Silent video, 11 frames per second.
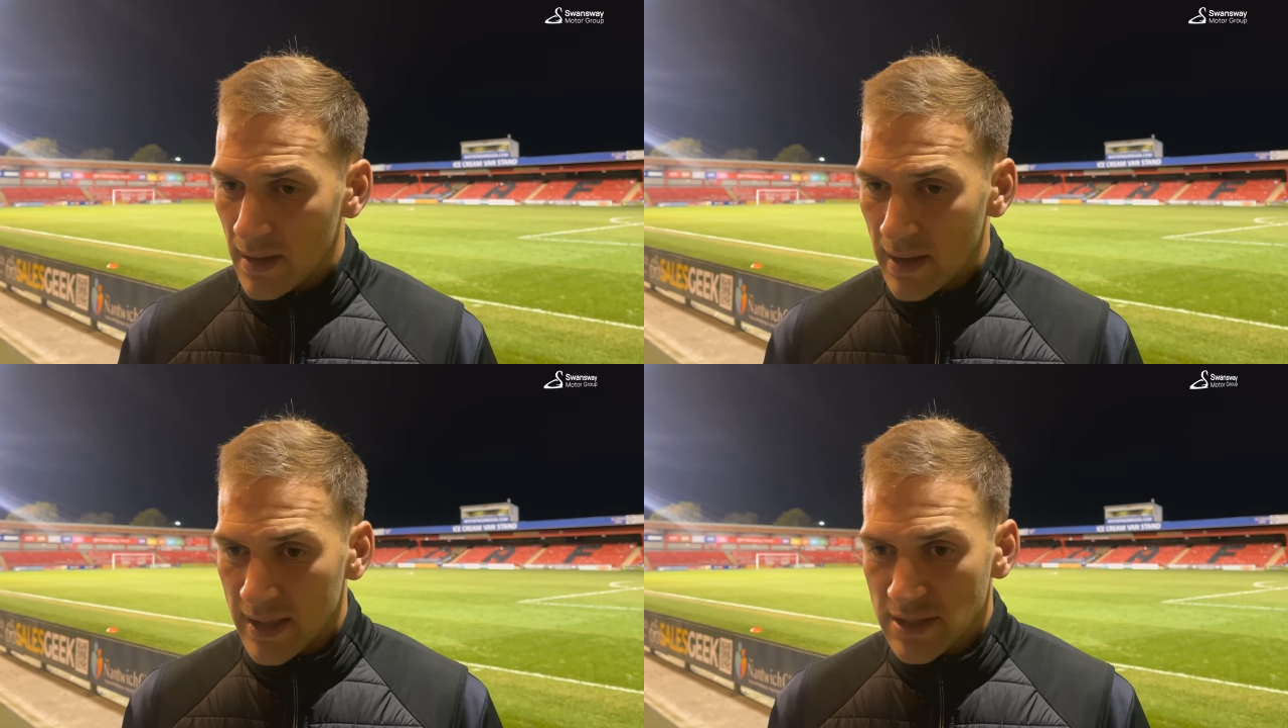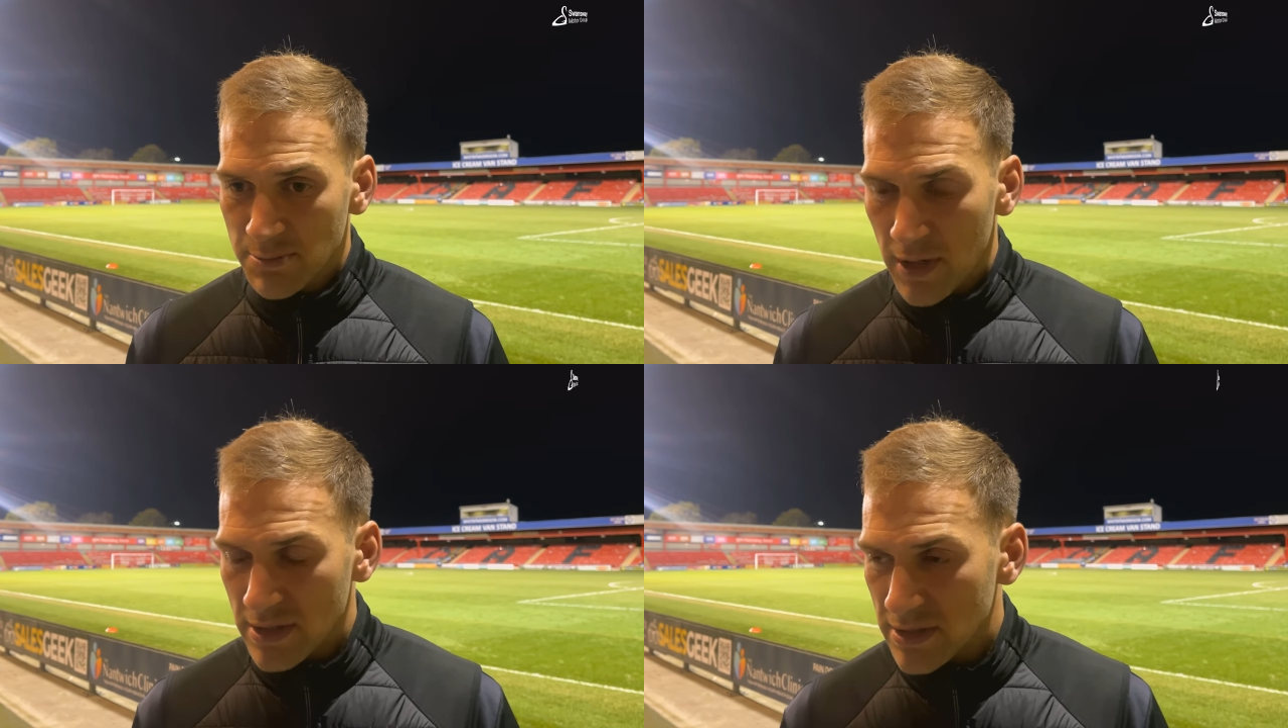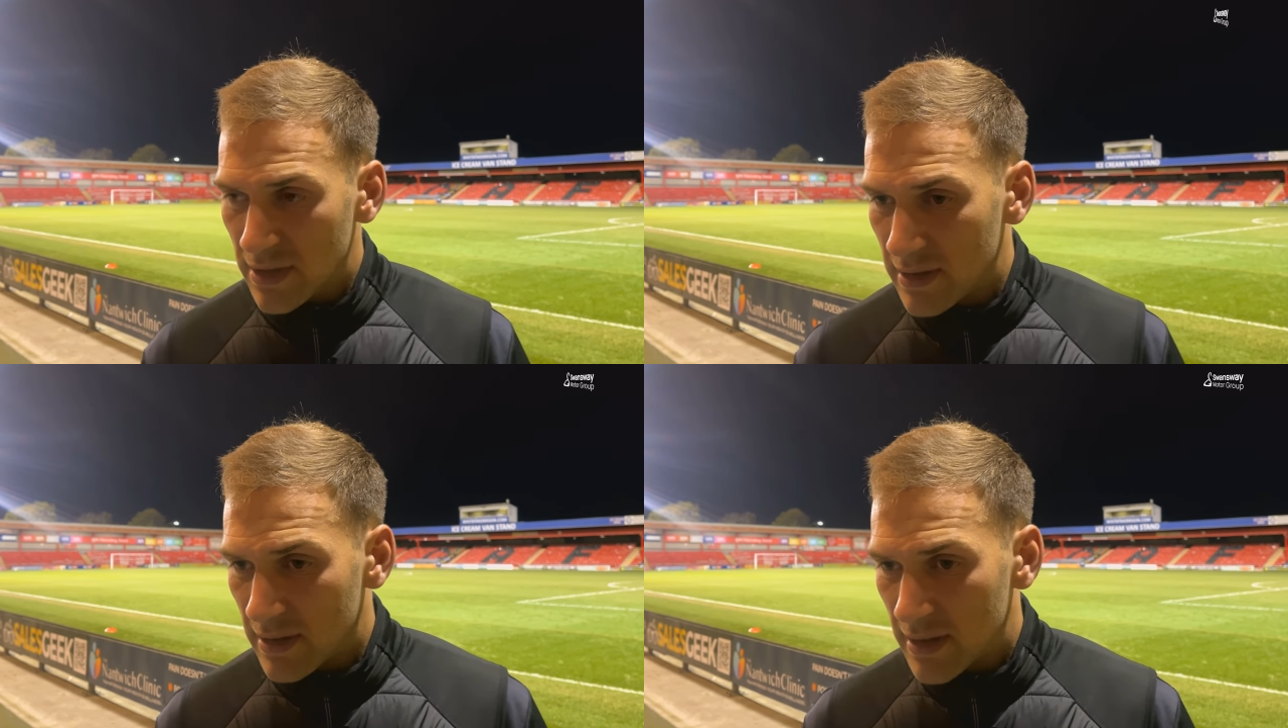It can spur us
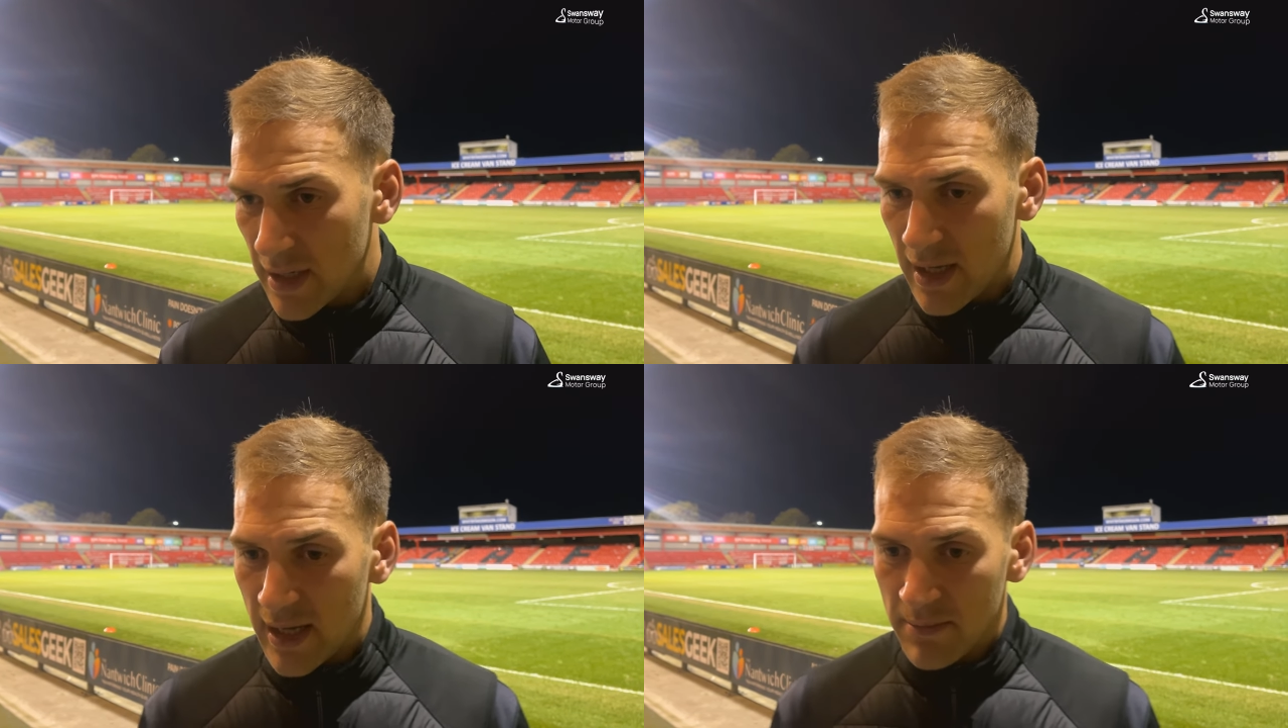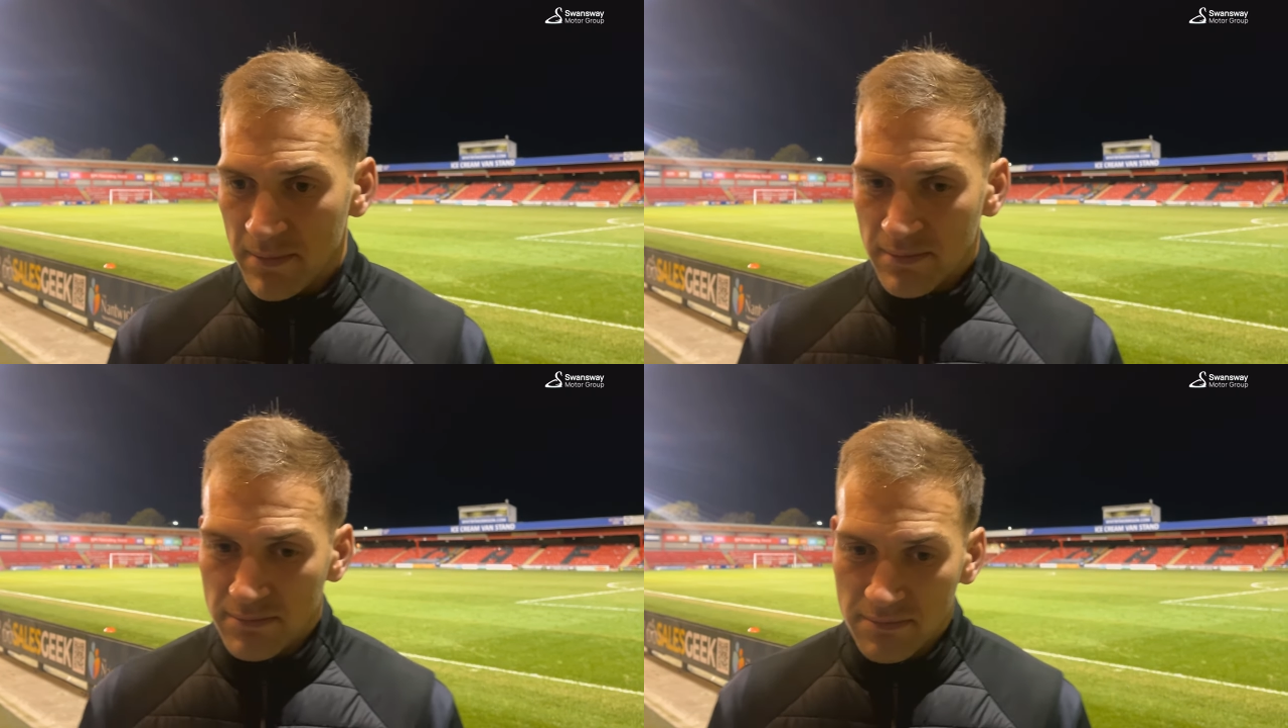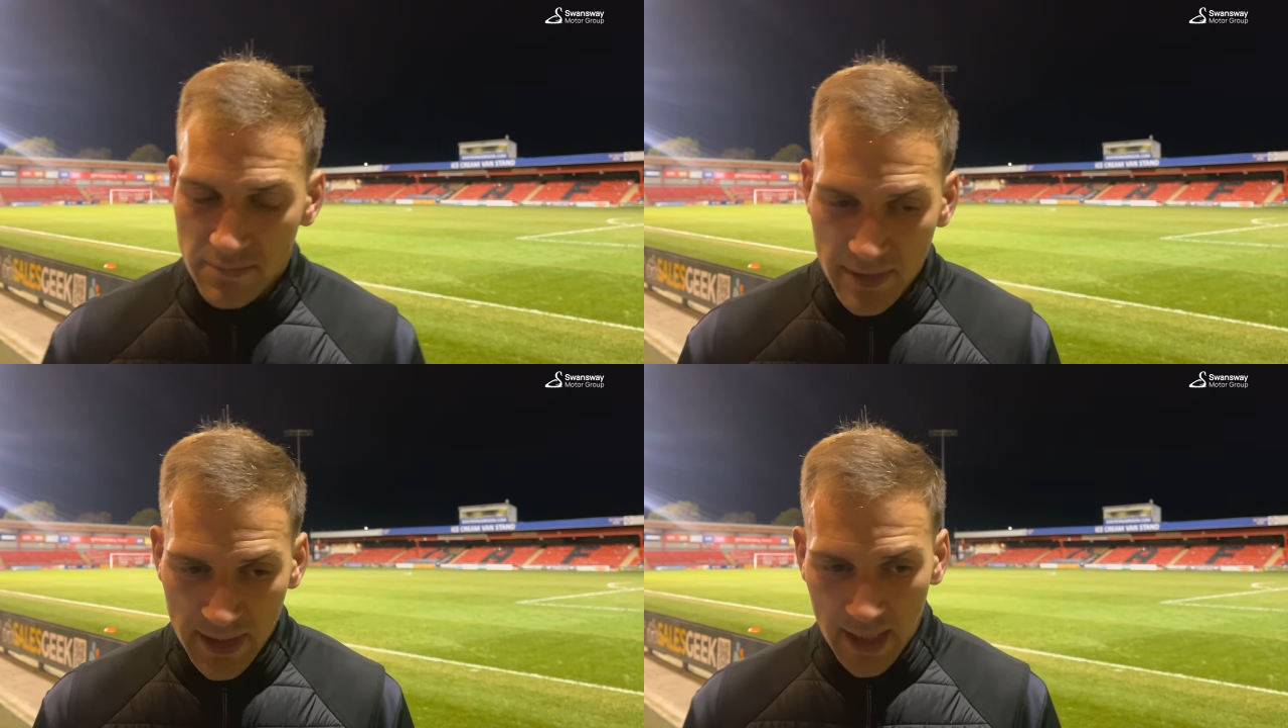on. Um,
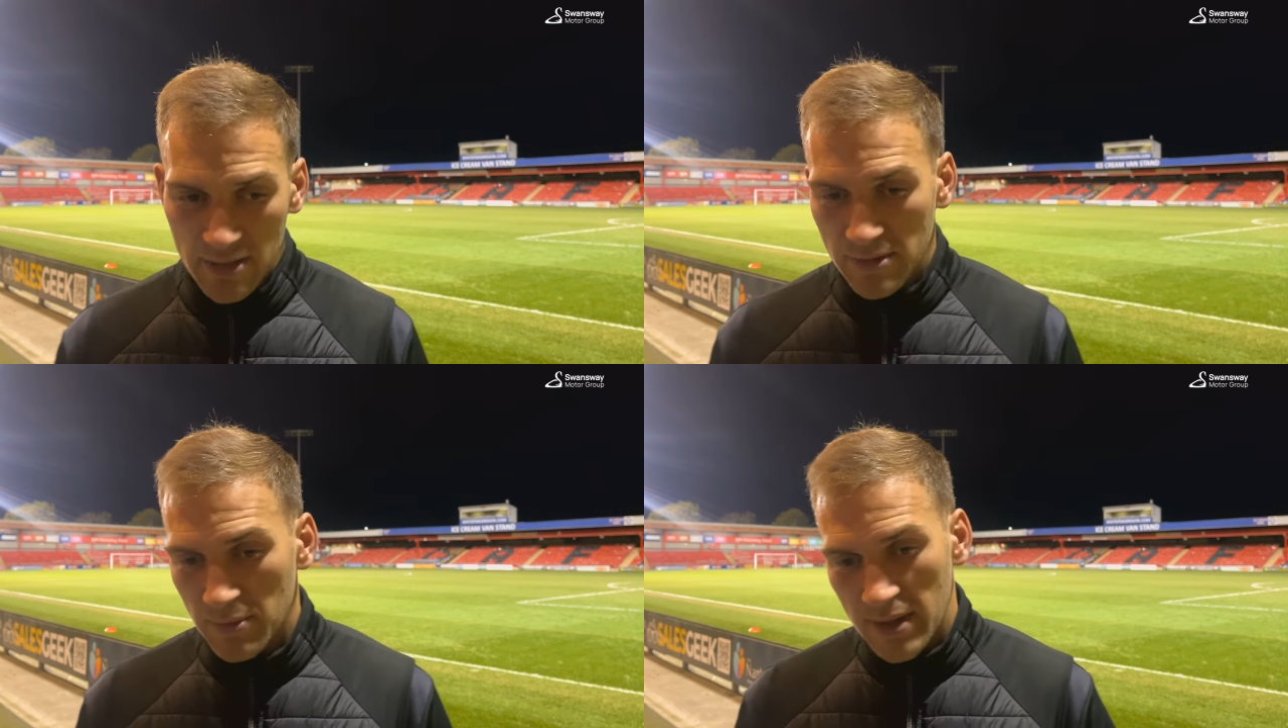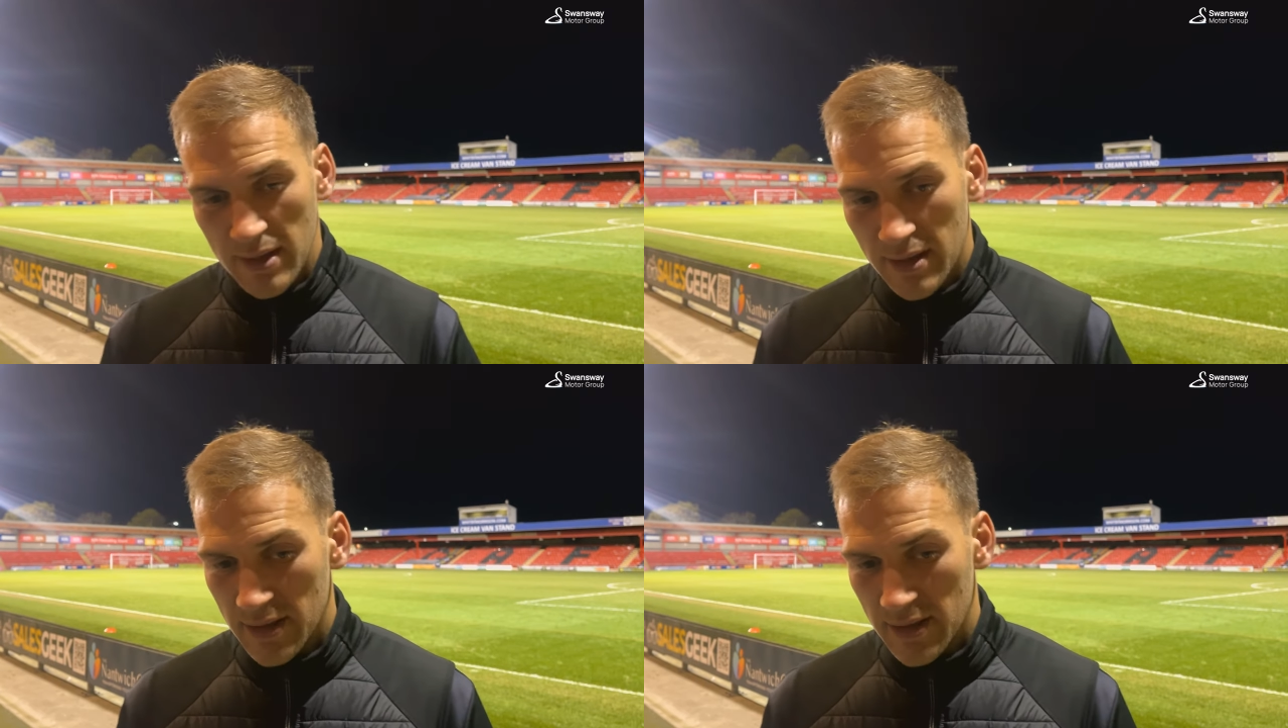yeah, look, we,